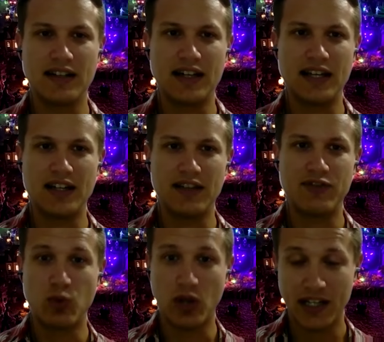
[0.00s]
And uh,
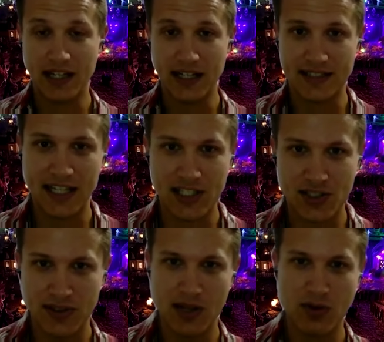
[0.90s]
if you wanted an
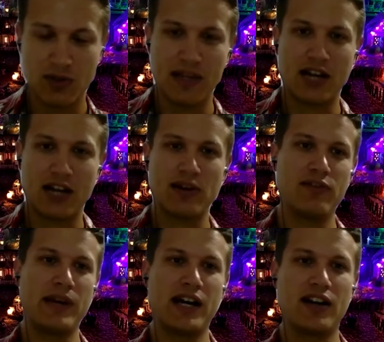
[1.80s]
accessory though with Black
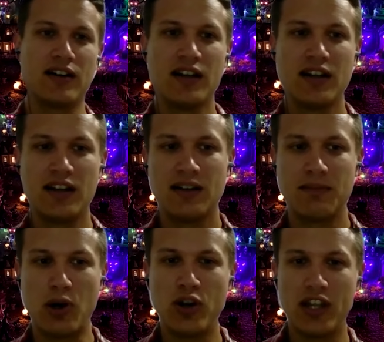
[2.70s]
Raven, man,
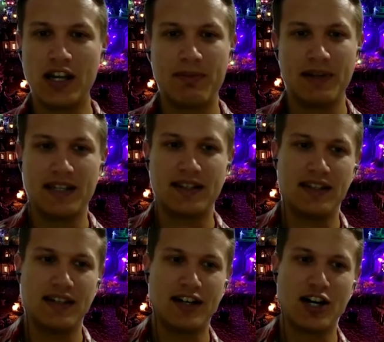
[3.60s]
pony up and get
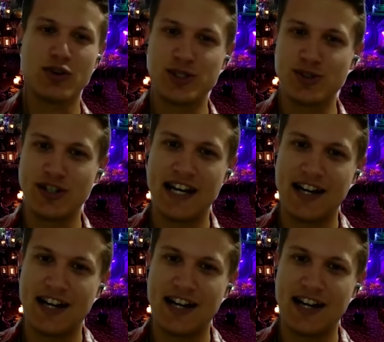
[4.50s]
the uh, Hungry Tree